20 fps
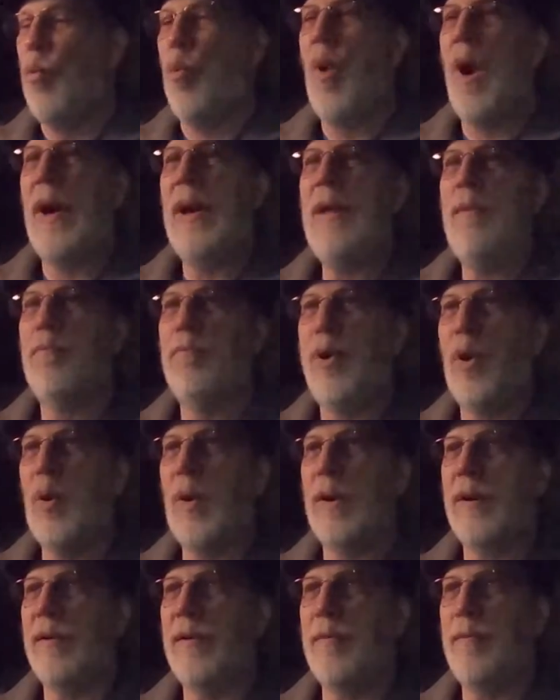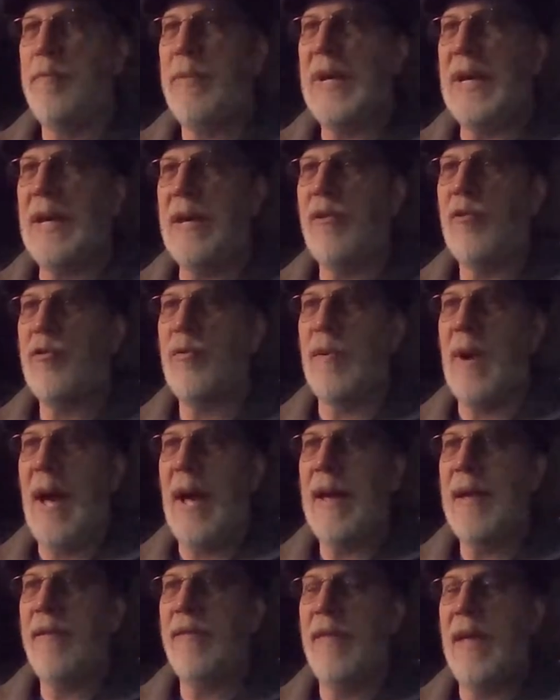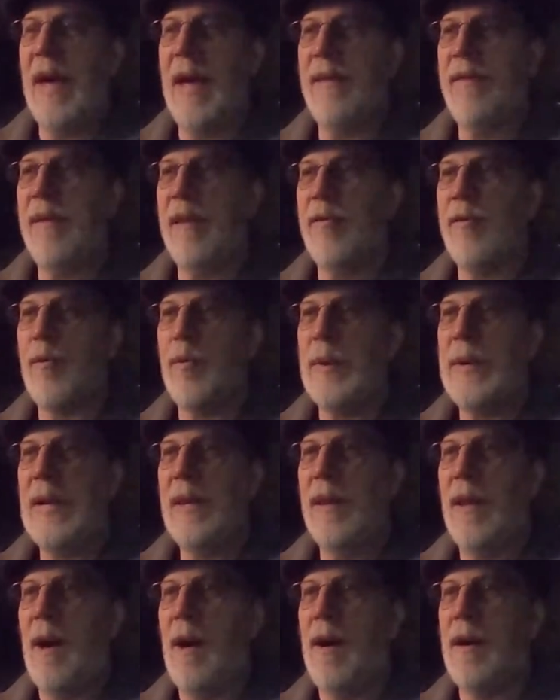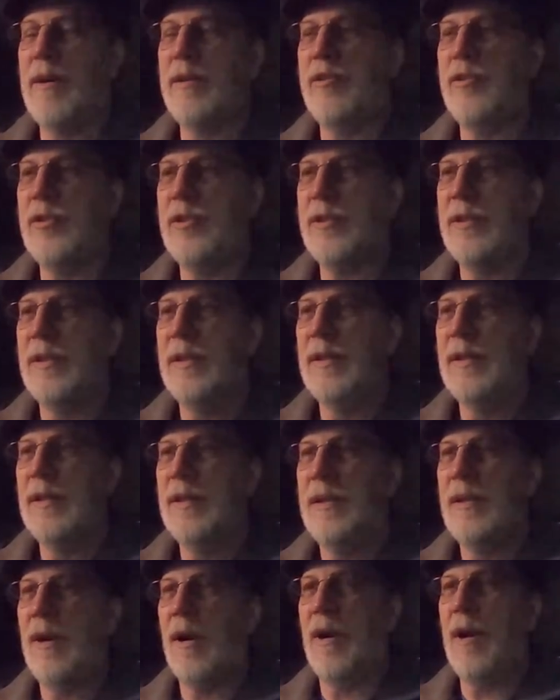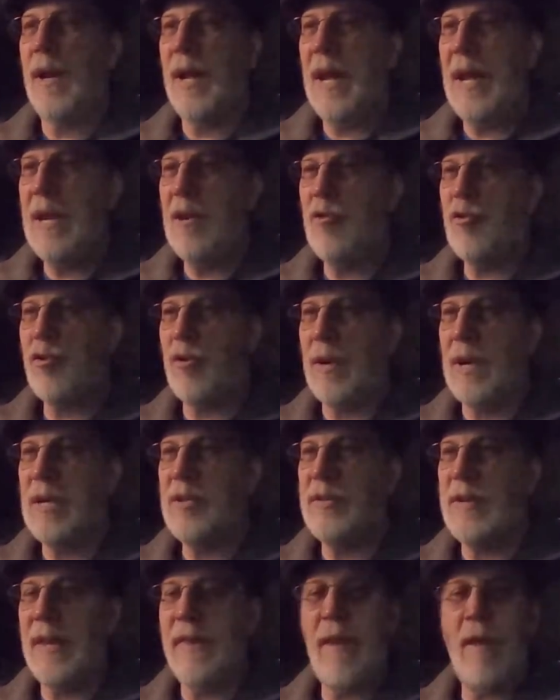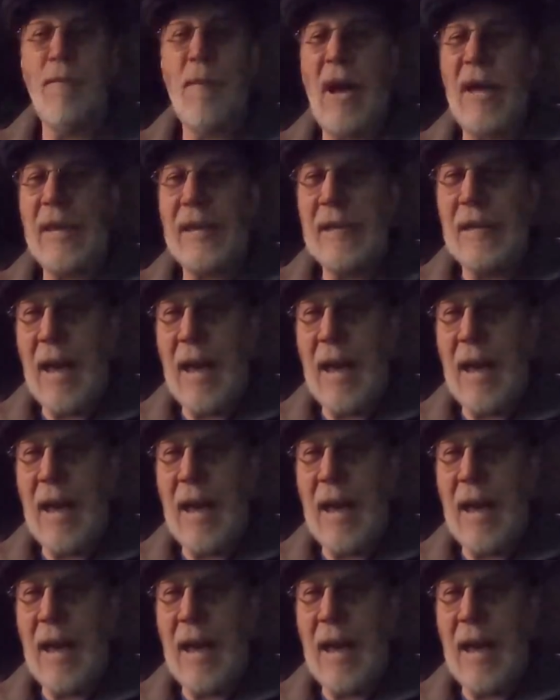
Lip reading: one important piece, right? That the 3 laws are interesting. They might